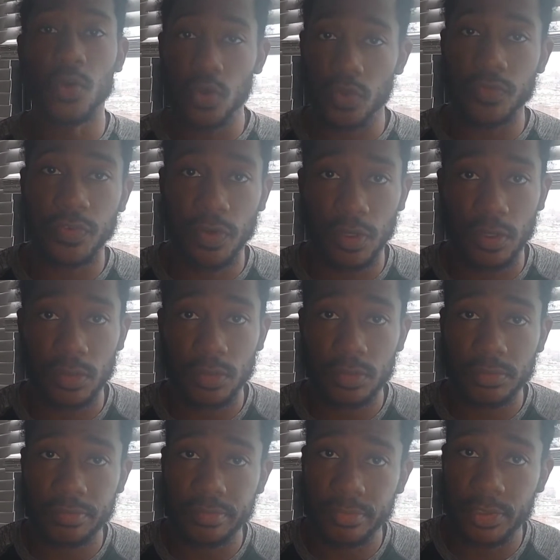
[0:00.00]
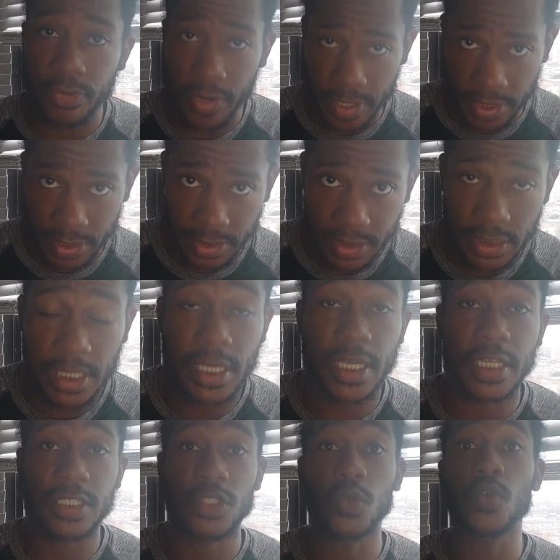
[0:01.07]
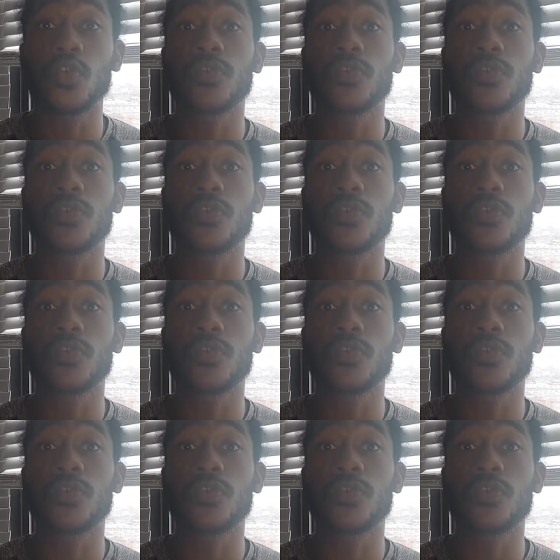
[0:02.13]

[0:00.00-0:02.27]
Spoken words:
Oud for Greatness is Oud